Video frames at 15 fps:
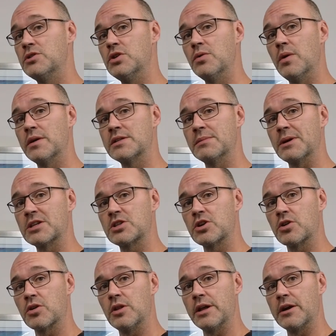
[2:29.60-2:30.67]
do some
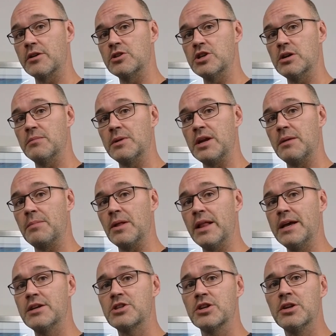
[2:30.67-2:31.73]
external laryngeal
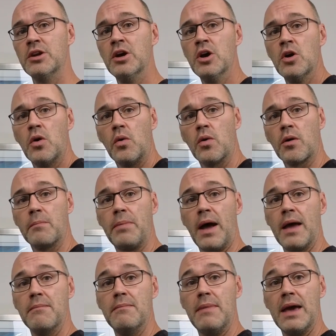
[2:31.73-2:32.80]
manipulation, or
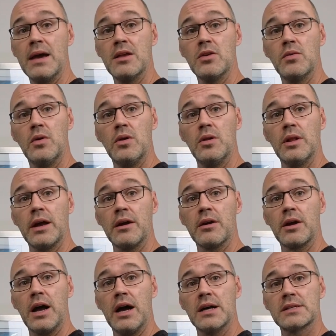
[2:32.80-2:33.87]
bimanual
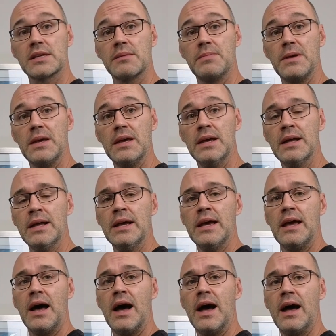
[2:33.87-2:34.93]
laryngoscopy,
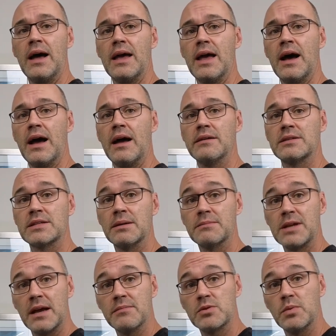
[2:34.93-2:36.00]

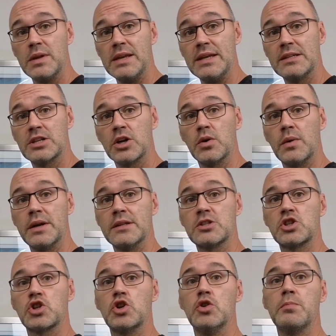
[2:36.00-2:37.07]
sometimes we need to go in and
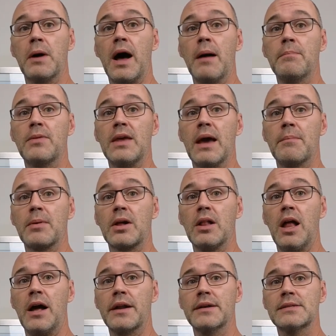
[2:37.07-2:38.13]
scoop up the
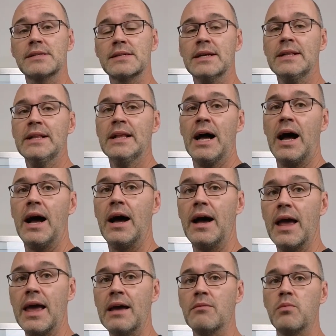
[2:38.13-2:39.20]
epiglottis.
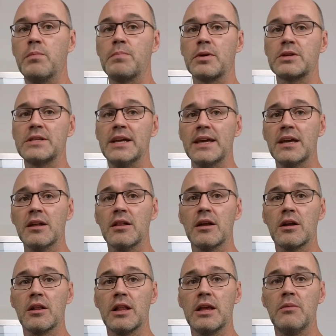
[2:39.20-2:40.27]
And
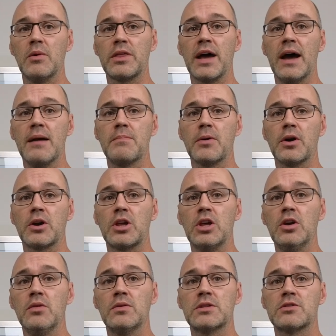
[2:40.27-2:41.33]
particularly with
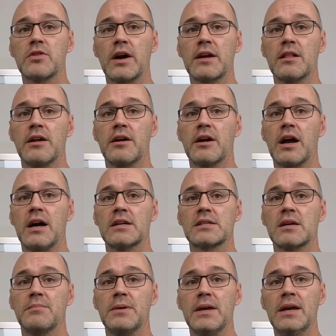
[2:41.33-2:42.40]
hyperacute direct
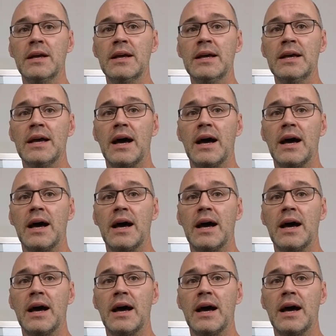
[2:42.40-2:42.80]
laryngoscopy,